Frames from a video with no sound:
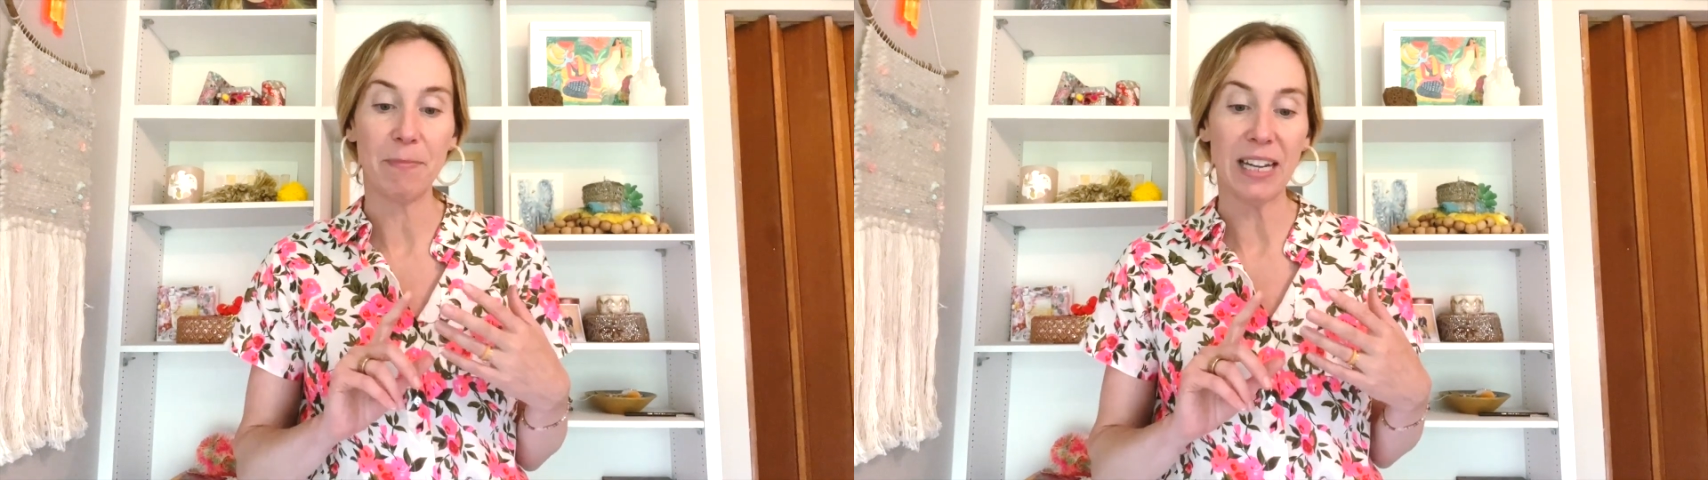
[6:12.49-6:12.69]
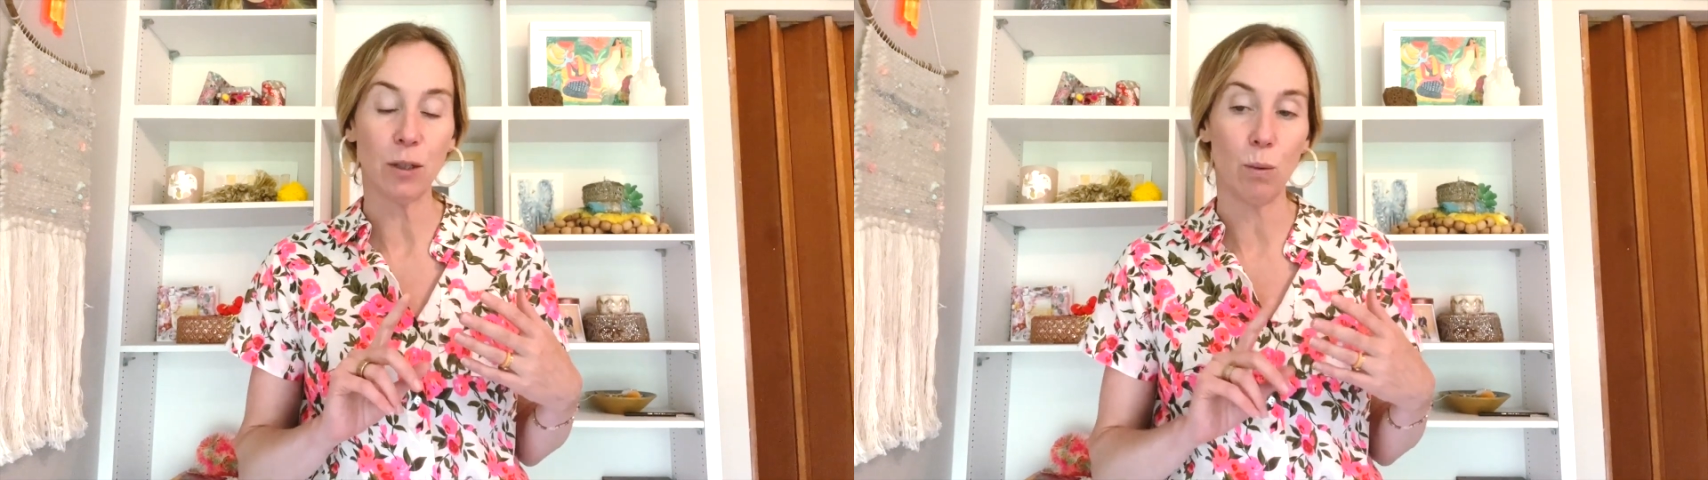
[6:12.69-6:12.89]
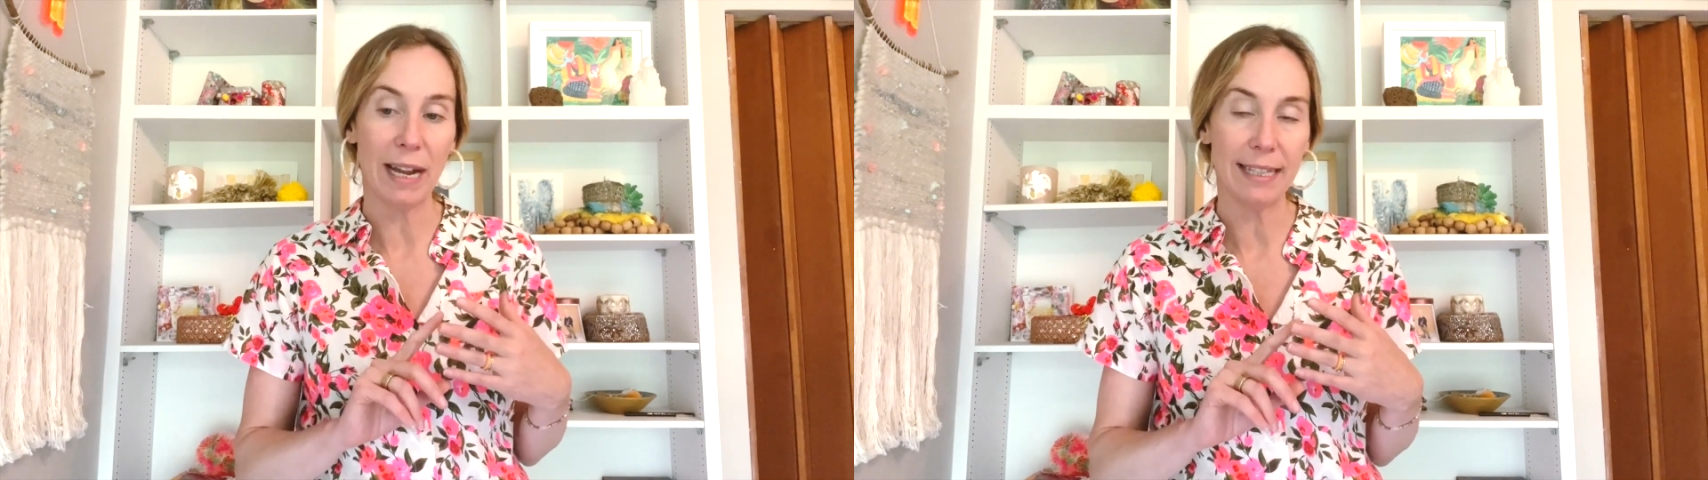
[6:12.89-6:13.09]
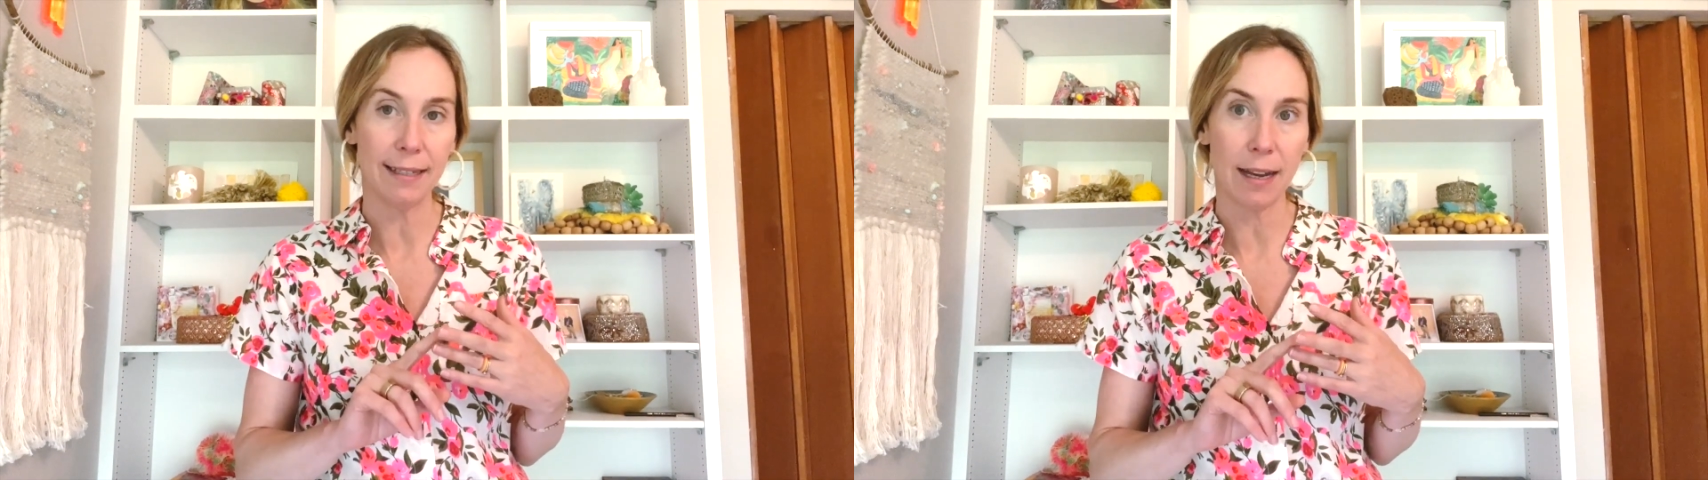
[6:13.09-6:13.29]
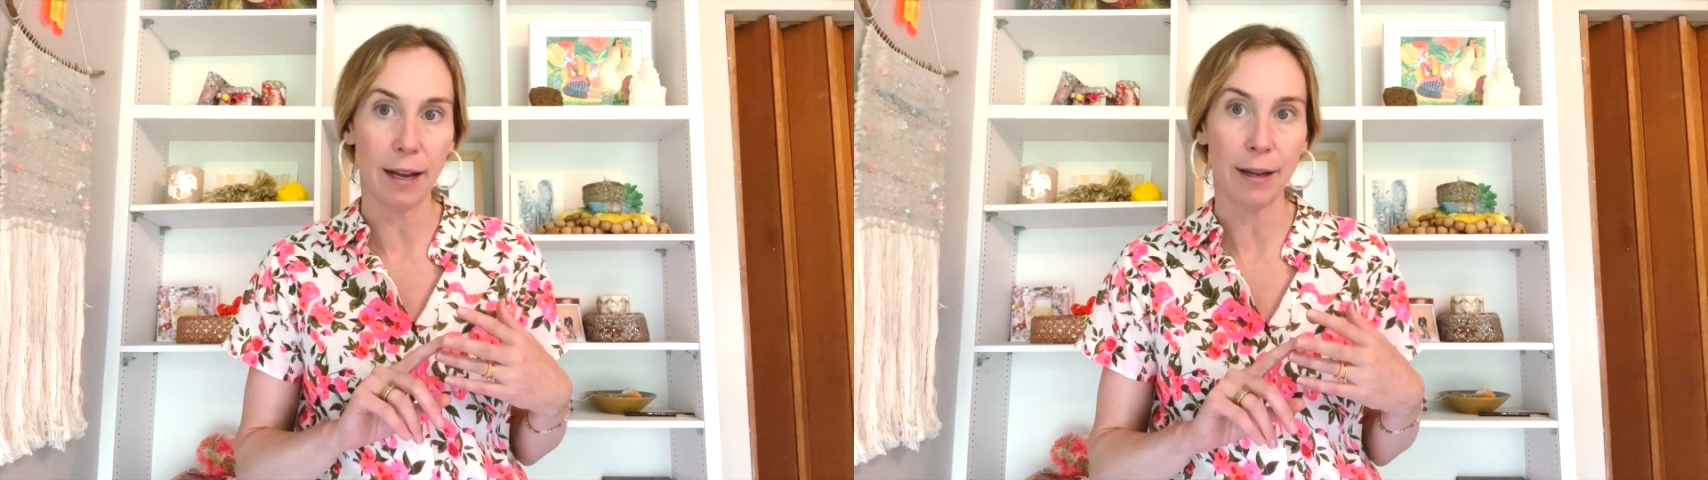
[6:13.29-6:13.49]
That's a
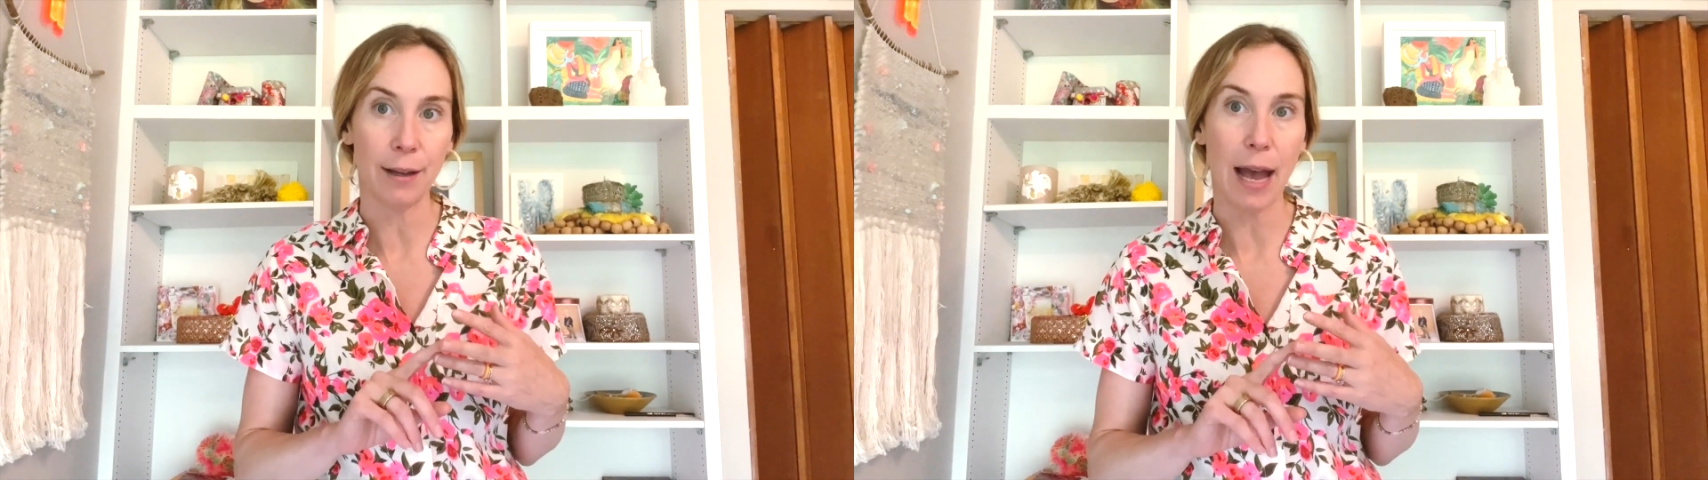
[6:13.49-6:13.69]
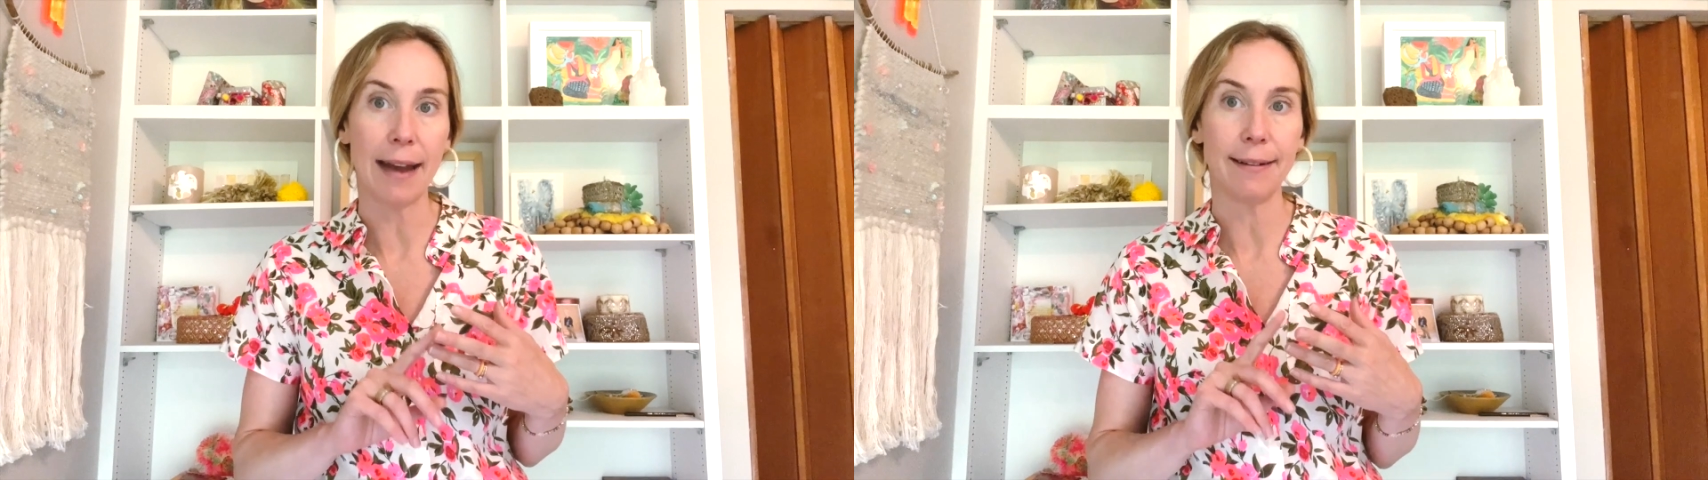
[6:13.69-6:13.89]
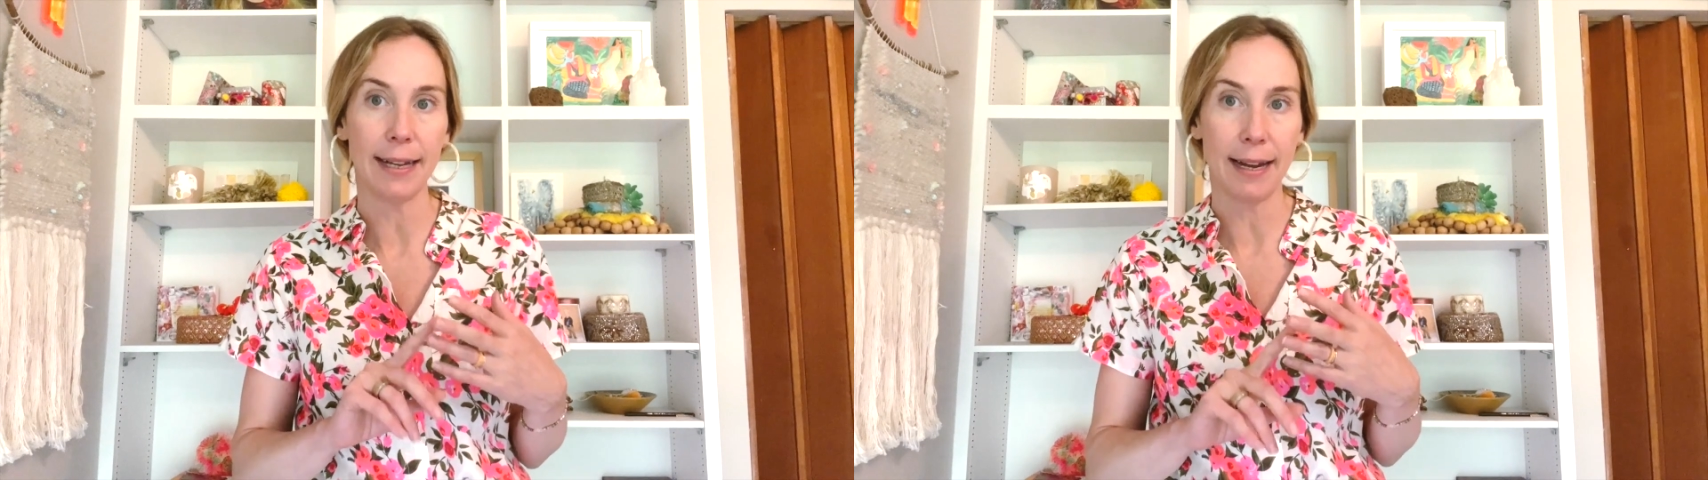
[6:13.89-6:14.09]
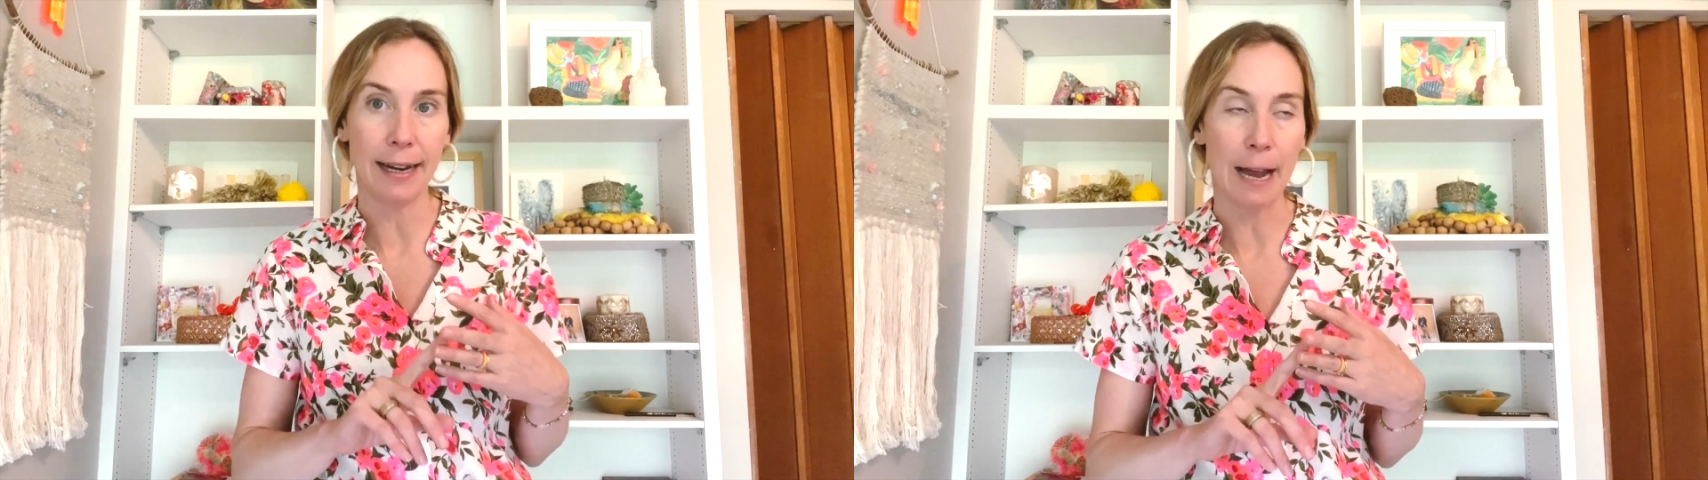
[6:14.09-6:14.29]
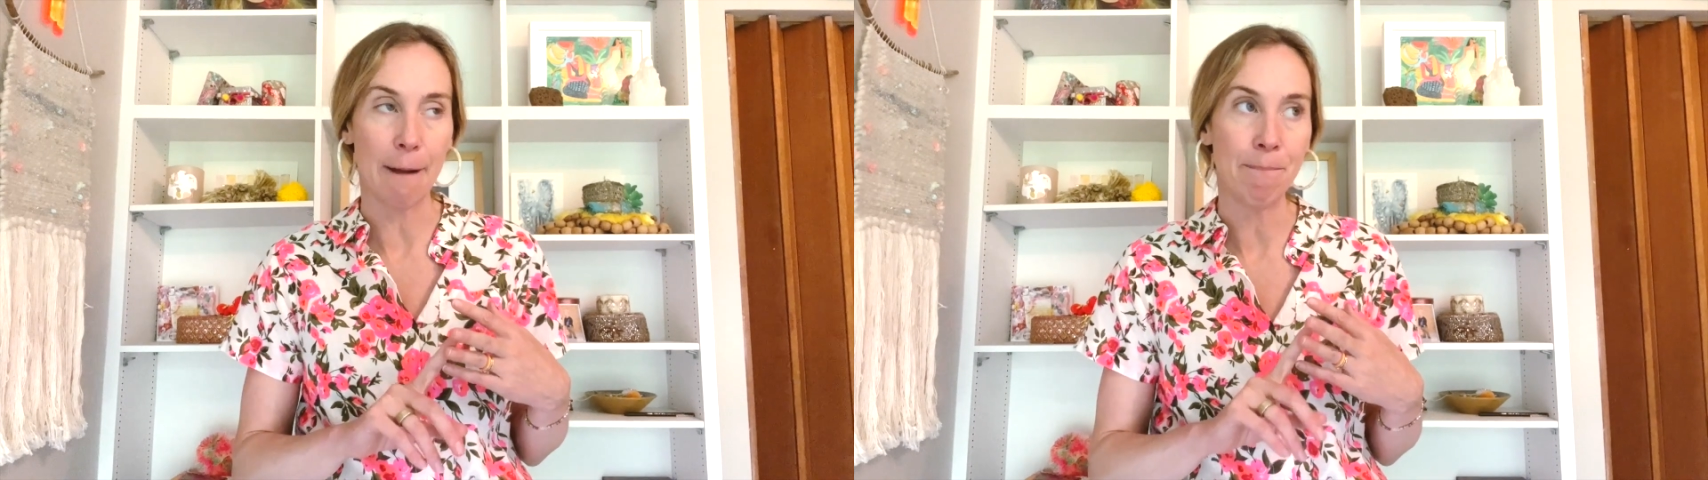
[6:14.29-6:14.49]
Wednesday at 10
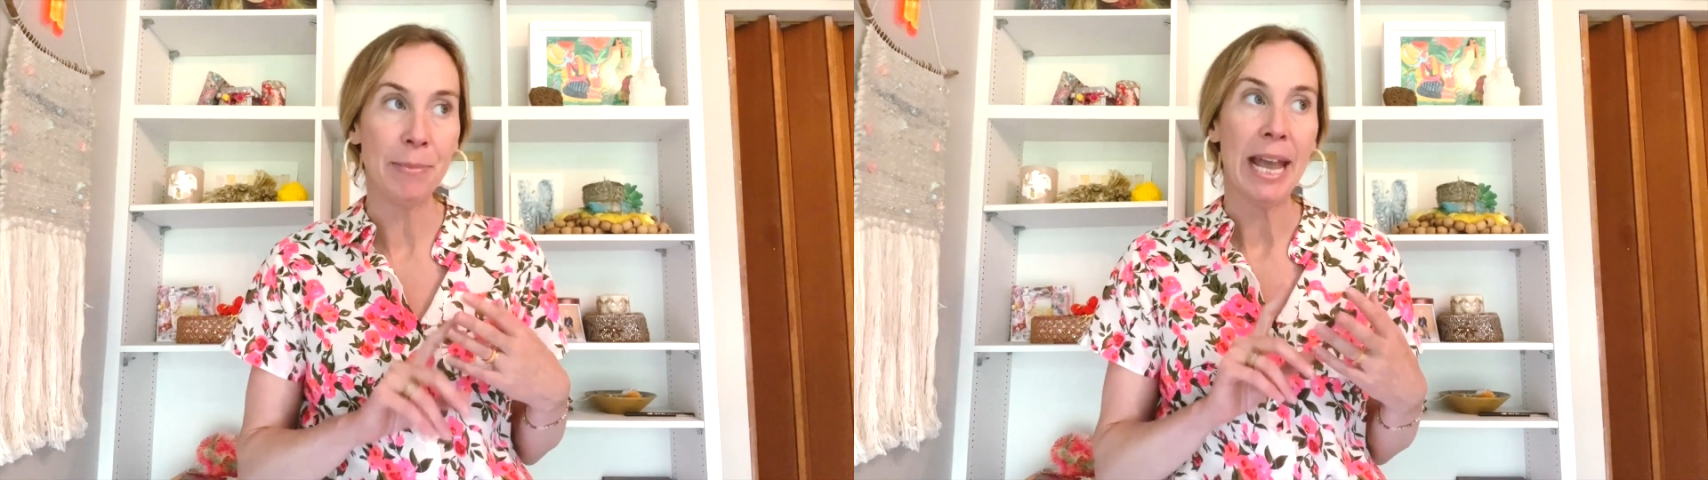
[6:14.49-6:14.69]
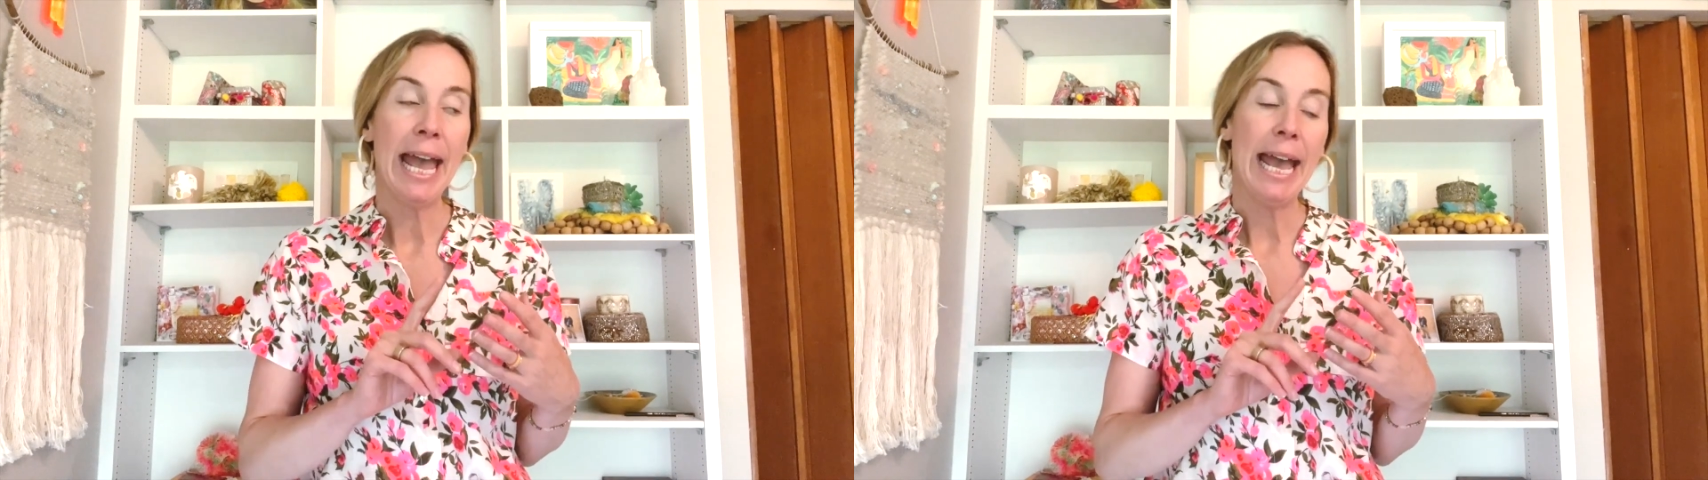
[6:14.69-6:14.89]
a.m.